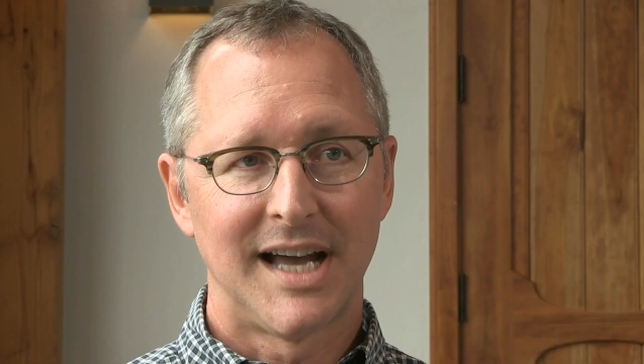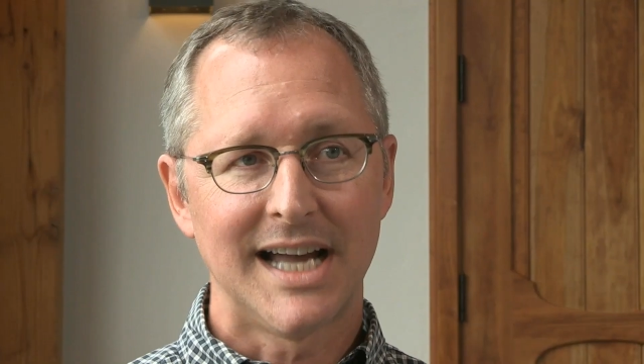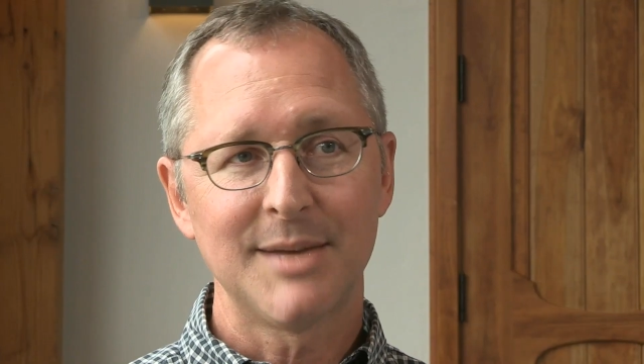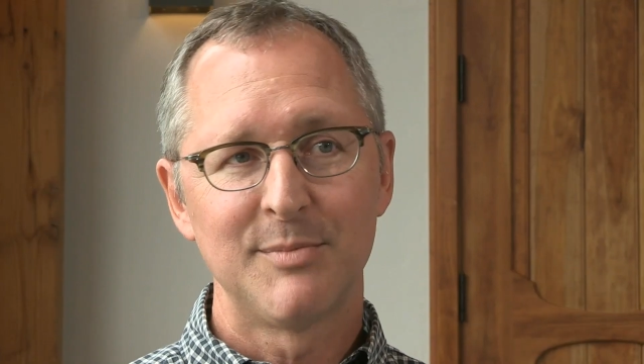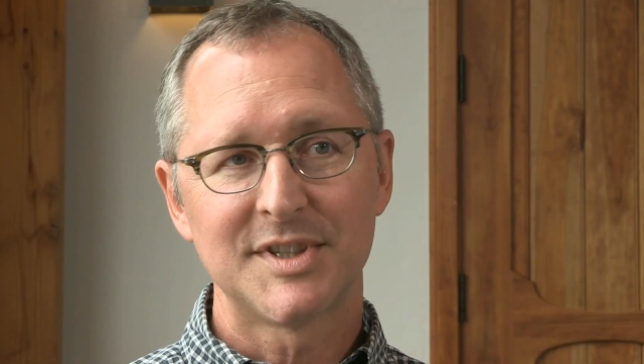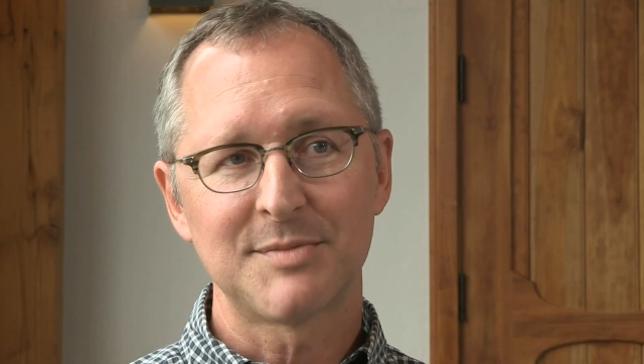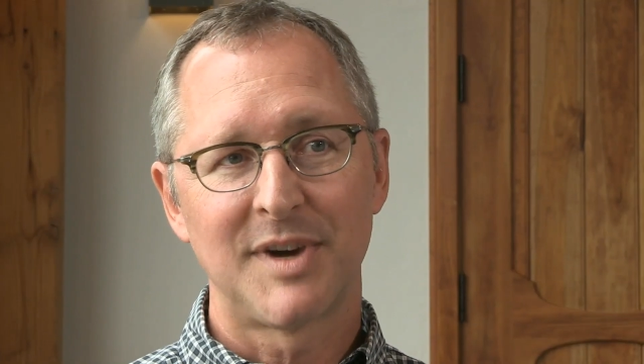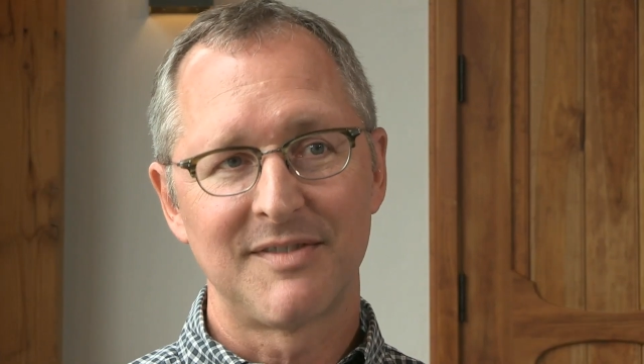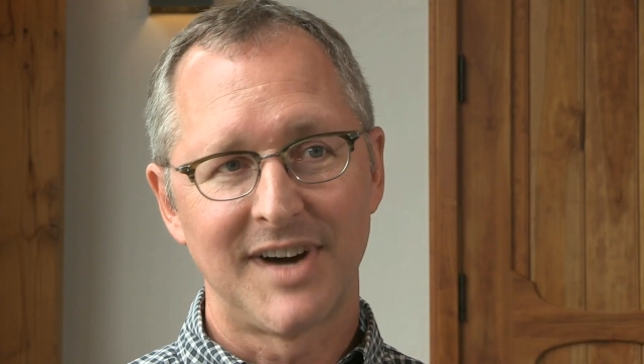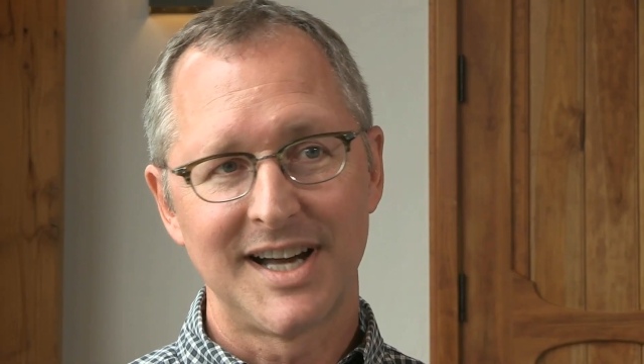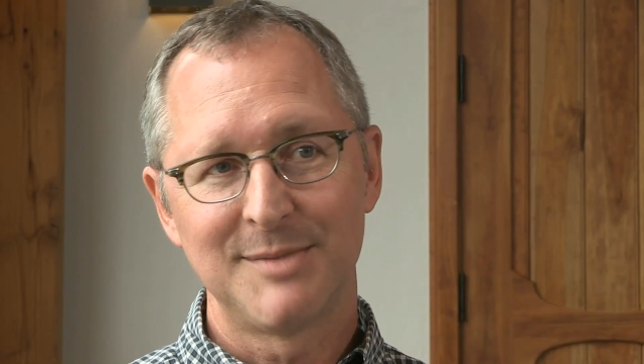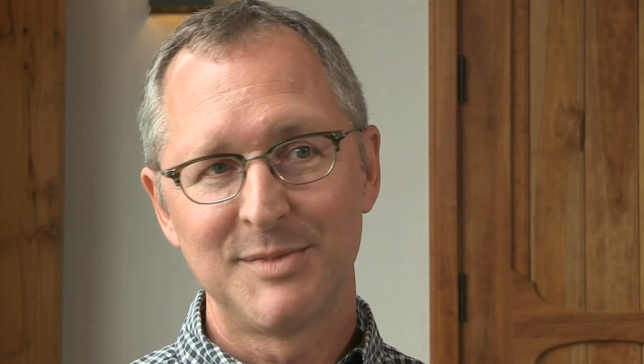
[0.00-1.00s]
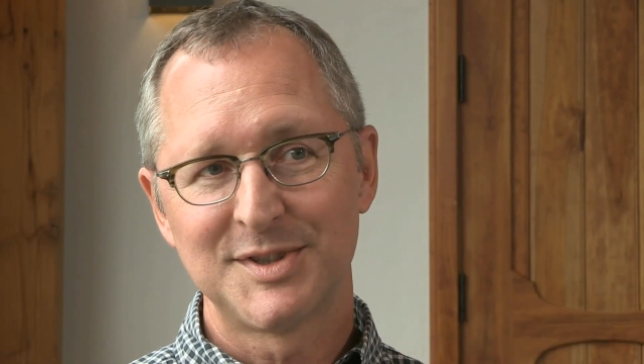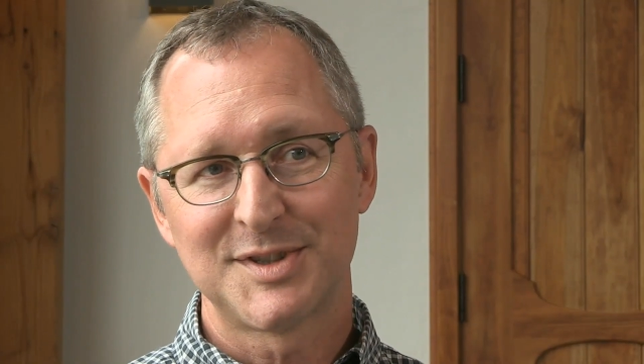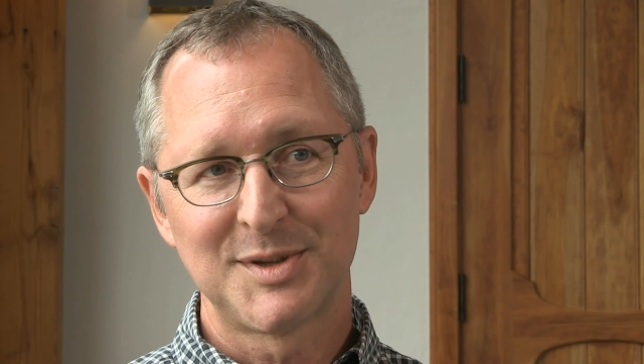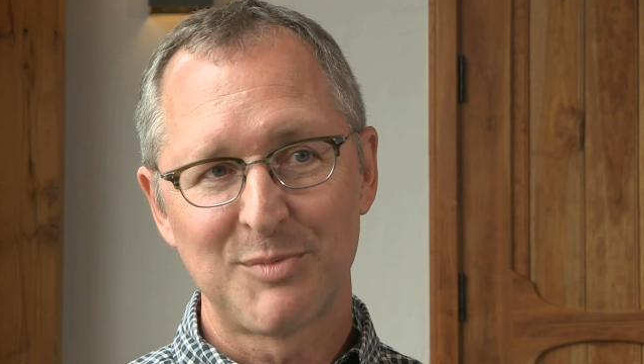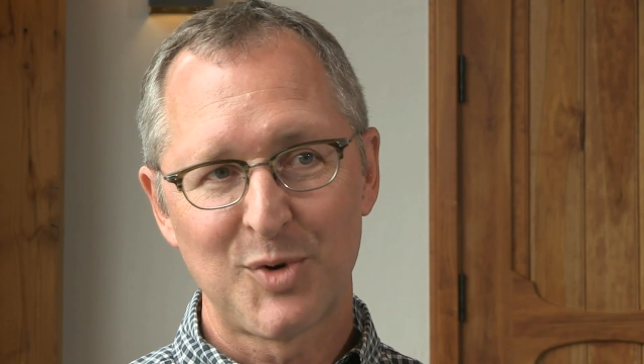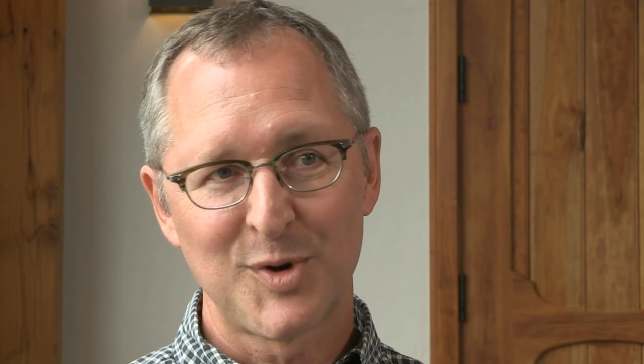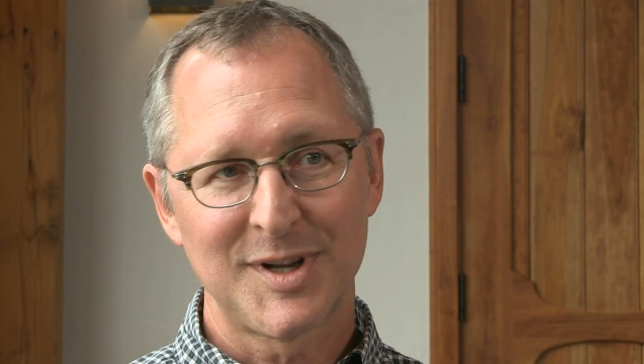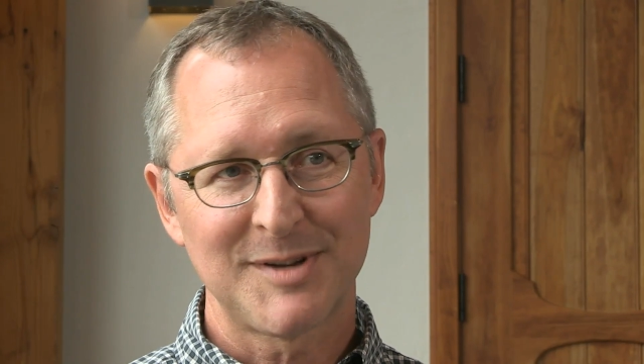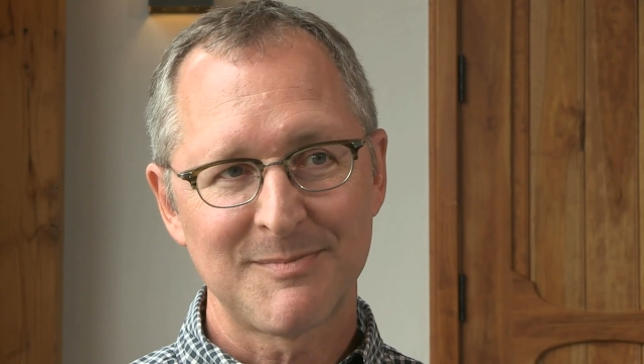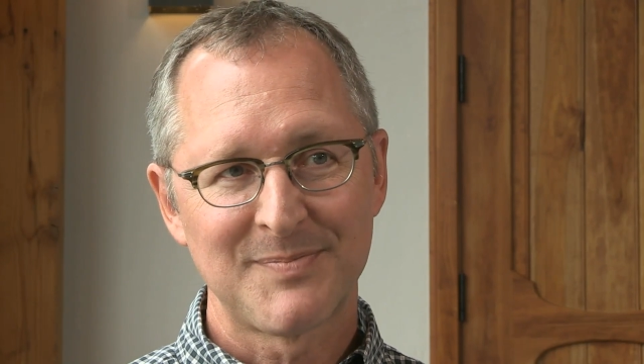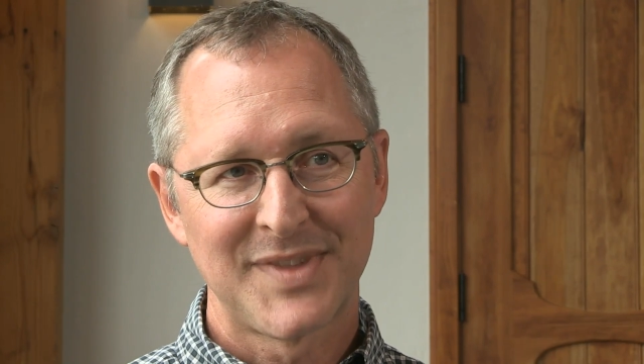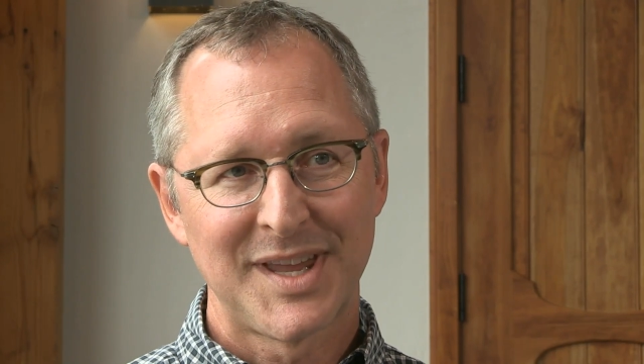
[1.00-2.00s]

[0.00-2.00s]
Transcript: I can miss my vitamins in the morning,